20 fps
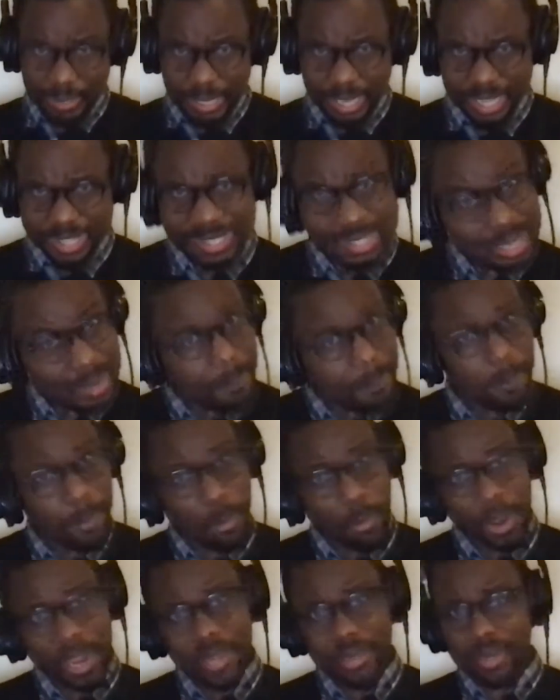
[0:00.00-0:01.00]
at some
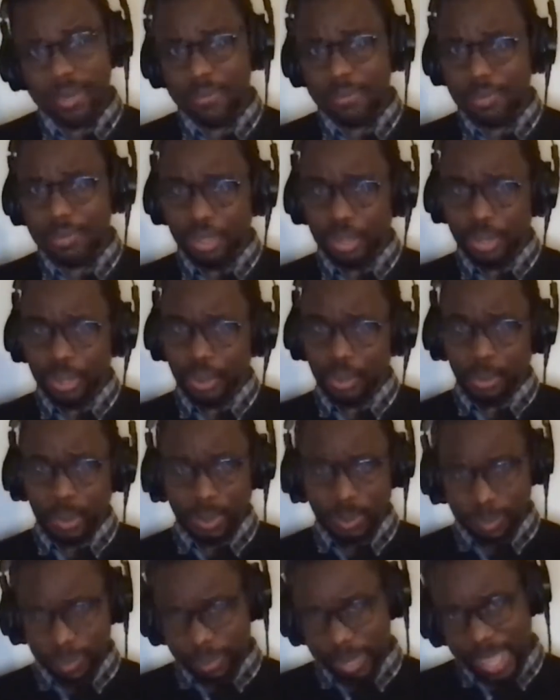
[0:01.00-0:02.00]
point, you know we
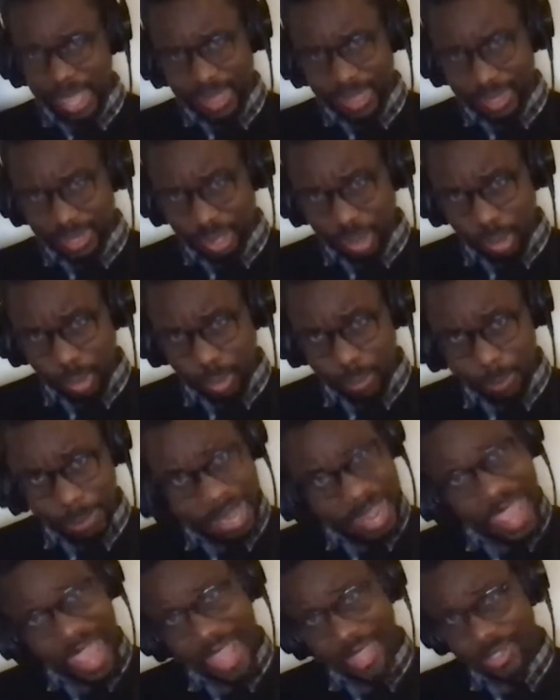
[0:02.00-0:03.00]
we had this whole
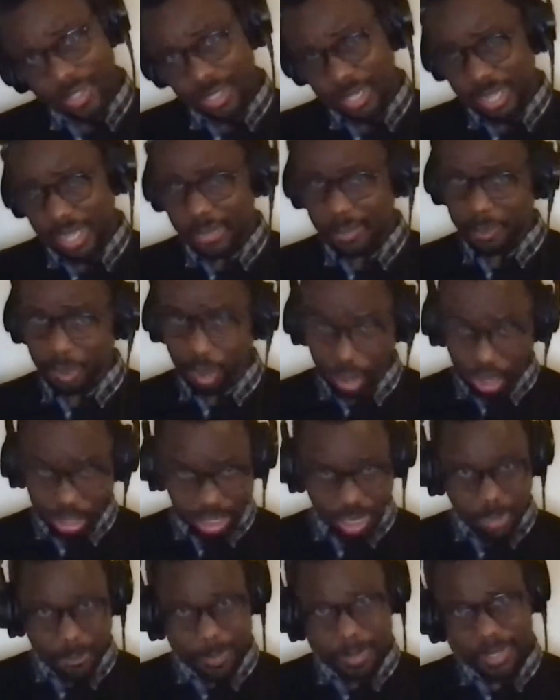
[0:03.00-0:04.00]
plan to like merge
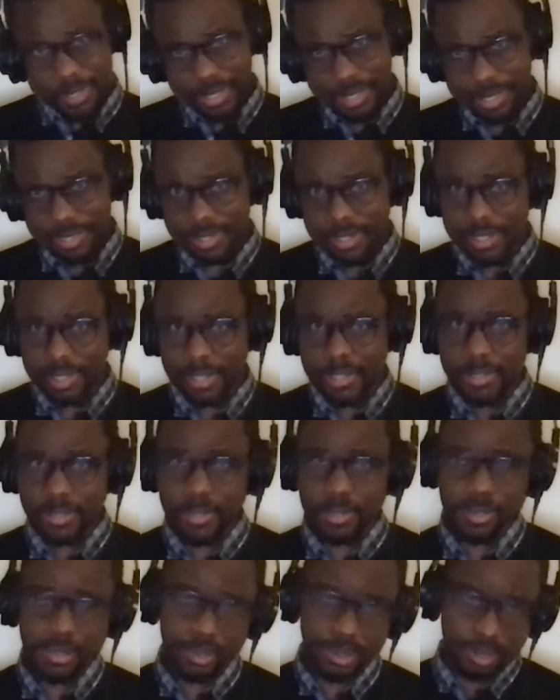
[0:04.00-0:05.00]
our
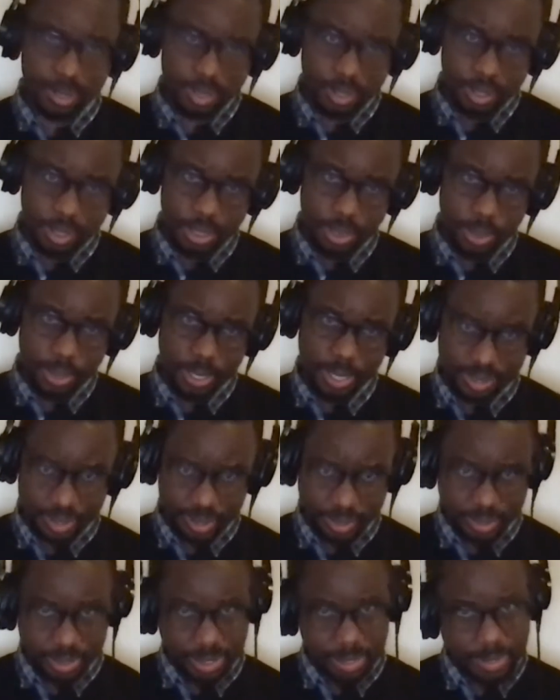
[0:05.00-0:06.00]
businesses. You know, his
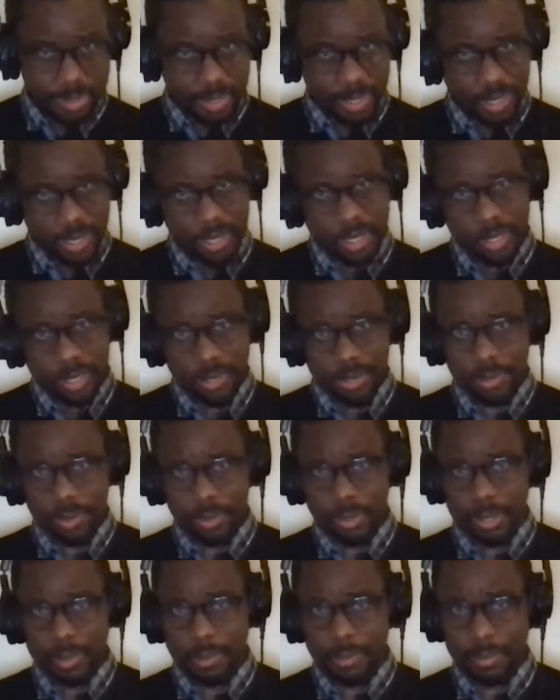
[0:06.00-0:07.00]
in DC. You
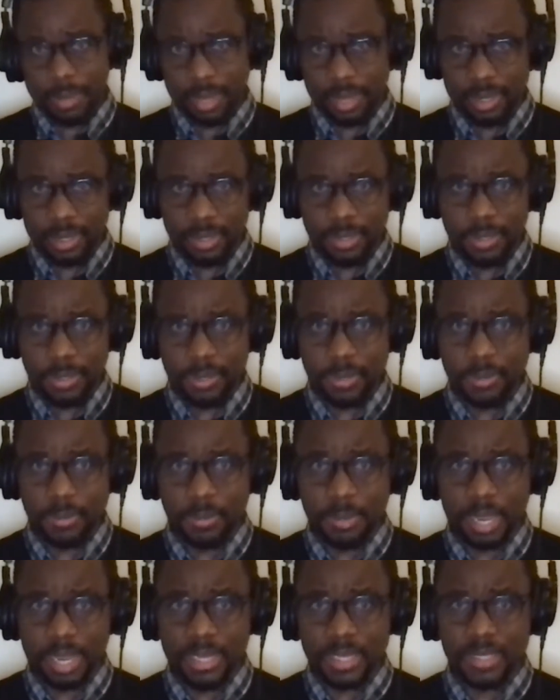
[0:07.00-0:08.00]
know, you know
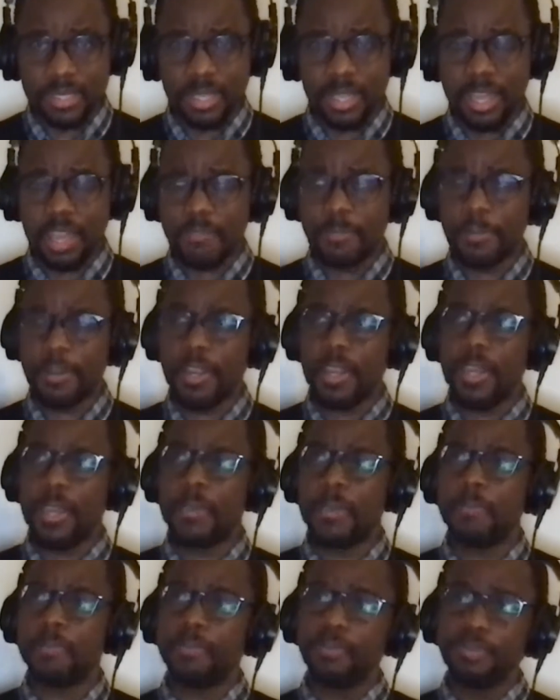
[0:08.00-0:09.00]
mine in South Africa.